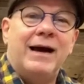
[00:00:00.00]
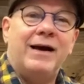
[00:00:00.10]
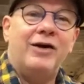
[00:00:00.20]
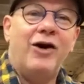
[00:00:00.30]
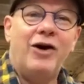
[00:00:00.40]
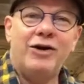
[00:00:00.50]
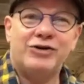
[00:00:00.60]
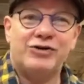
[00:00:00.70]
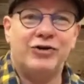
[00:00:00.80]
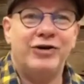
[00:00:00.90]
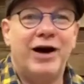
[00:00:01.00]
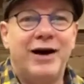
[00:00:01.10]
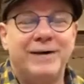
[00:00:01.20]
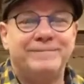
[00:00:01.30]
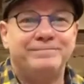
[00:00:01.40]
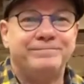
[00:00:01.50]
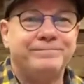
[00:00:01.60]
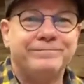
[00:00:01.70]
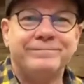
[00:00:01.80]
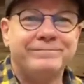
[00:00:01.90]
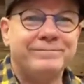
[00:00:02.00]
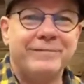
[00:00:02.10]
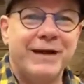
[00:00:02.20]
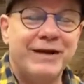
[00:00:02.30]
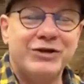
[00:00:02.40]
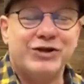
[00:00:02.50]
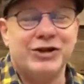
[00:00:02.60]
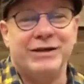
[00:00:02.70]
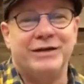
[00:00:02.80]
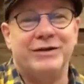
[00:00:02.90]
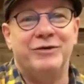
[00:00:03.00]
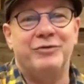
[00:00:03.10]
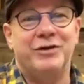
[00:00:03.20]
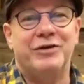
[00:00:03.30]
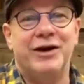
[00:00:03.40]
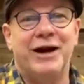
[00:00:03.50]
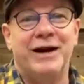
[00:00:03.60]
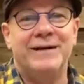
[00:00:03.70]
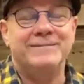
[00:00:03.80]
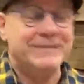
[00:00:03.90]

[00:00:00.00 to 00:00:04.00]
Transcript: our hearts are not in sync with God.